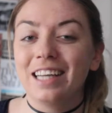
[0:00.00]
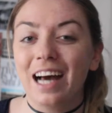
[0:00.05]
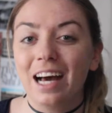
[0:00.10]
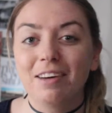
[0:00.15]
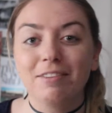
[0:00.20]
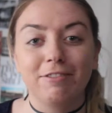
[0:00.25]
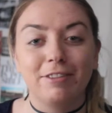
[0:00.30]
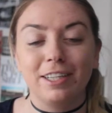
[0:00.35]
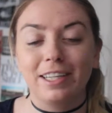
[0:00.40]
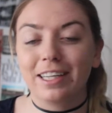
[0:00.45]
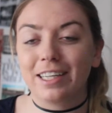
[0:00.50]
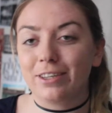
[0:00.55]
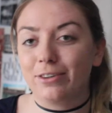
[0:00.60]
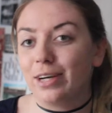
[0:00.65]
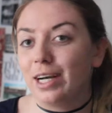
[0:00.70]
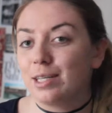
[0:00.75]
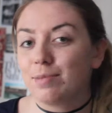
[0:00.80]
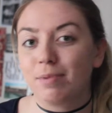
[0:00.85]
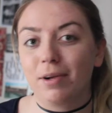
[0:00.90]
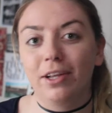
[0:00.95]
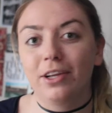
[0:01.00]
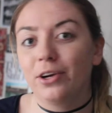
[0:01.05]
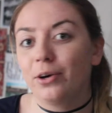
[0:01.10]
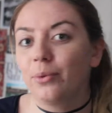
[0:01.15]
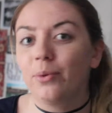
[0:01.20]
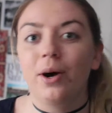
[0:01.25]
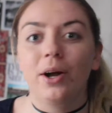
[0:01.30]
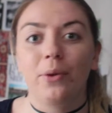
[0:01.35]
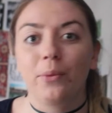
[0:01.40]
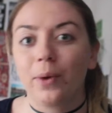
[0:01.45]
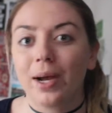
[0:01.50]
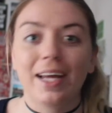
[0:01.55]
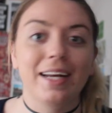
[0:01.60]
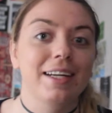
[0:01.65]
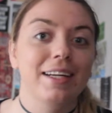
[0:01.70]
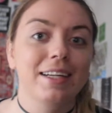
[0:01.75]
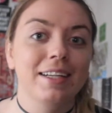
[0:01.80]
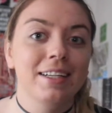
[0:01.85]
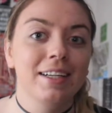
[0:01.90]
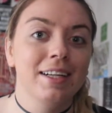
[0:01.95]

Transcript: yeah, I feel like you guys probably don't want to wait